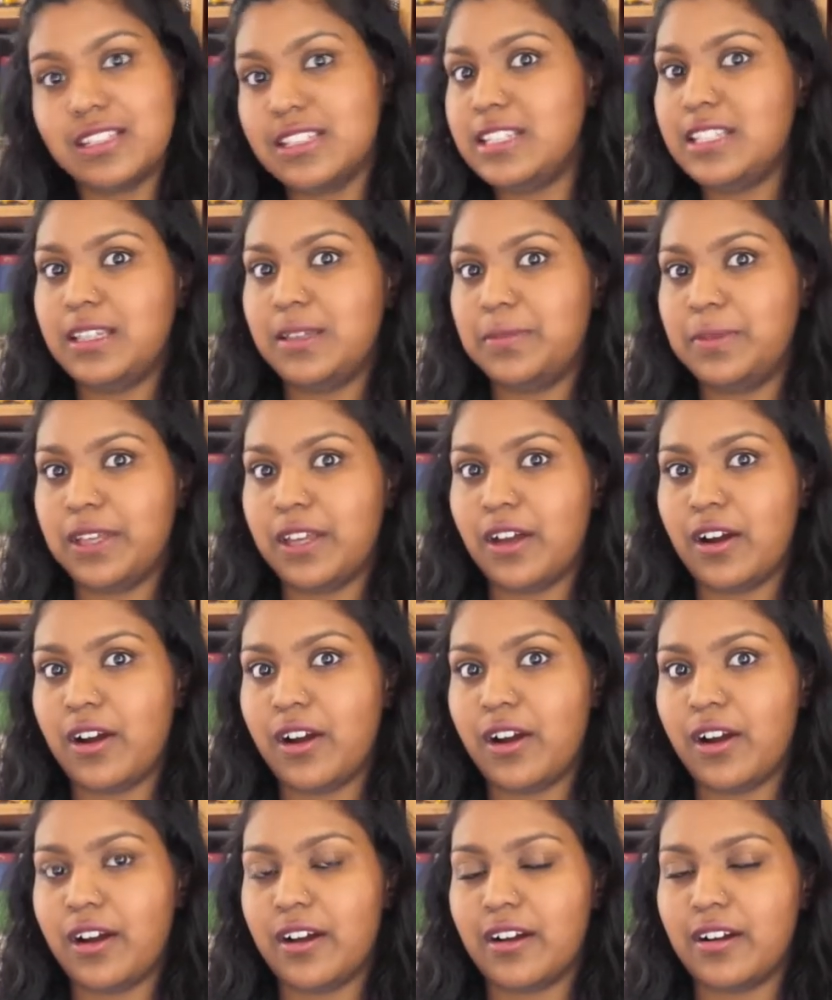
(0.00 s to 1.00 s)

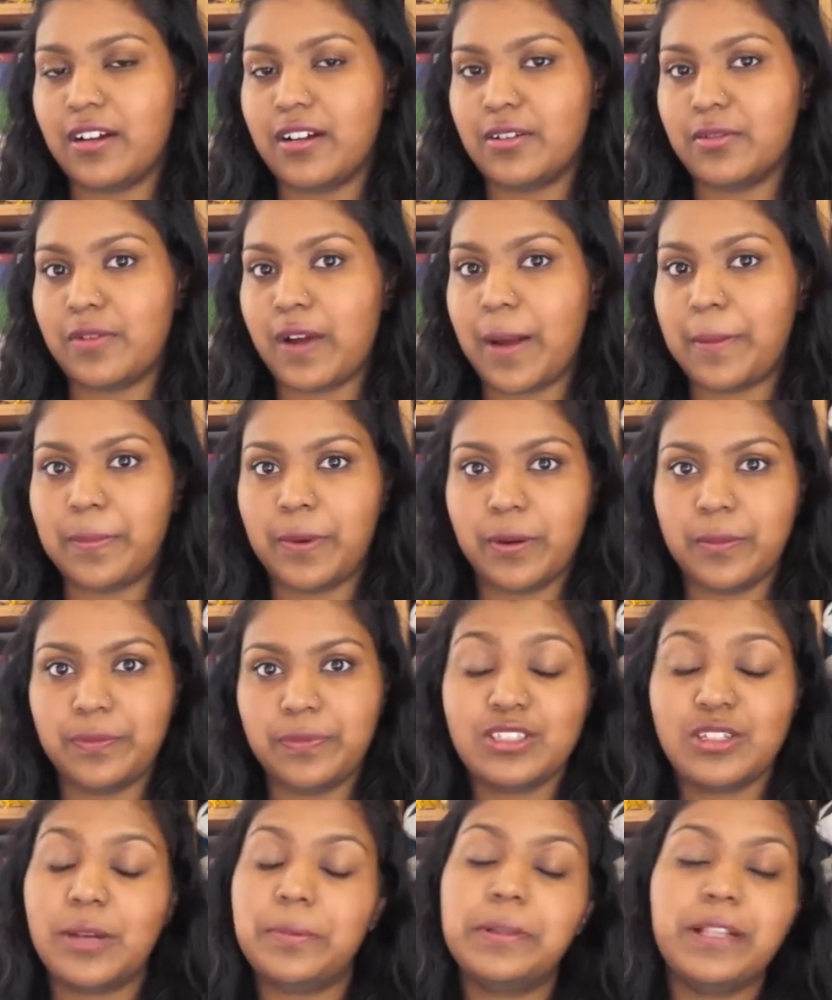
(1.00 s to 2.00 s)
TBR wrap-up.
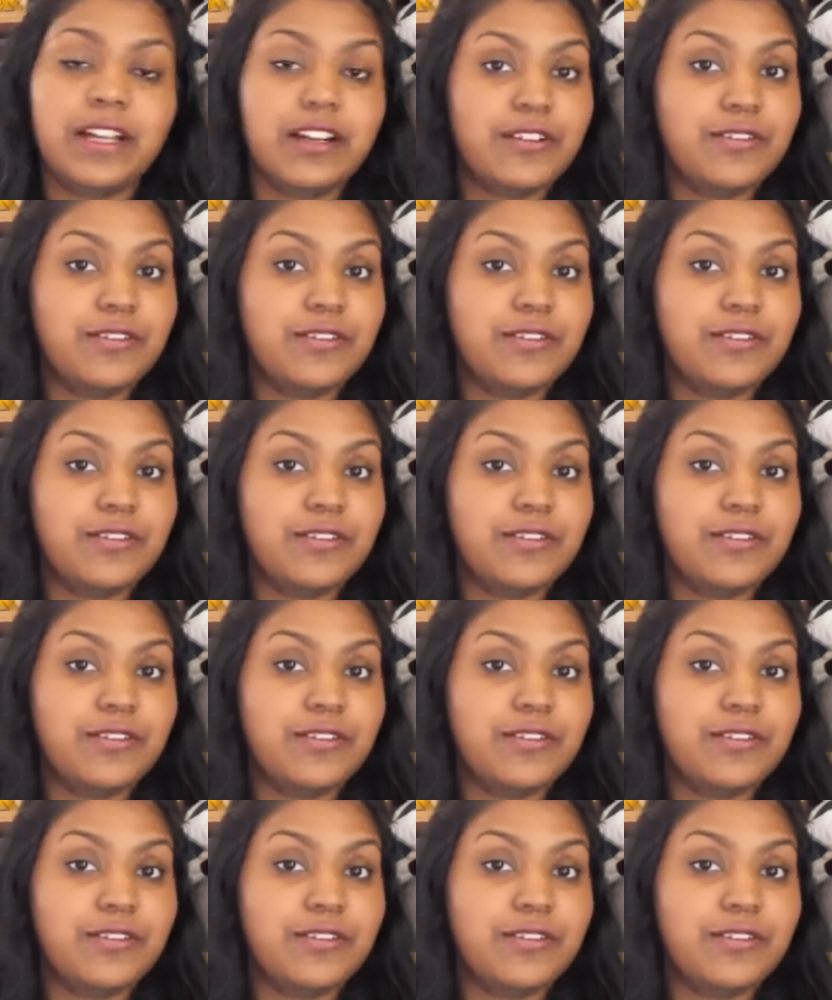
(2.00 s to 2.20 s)
So I plan